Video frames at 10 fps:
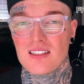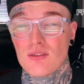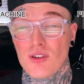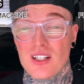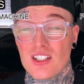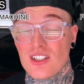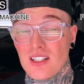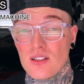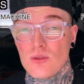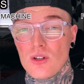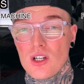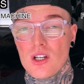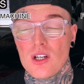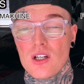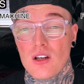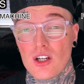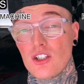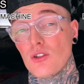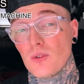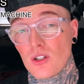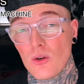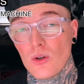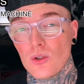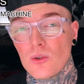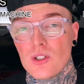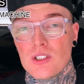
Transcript: to run each needle like you do with the coil.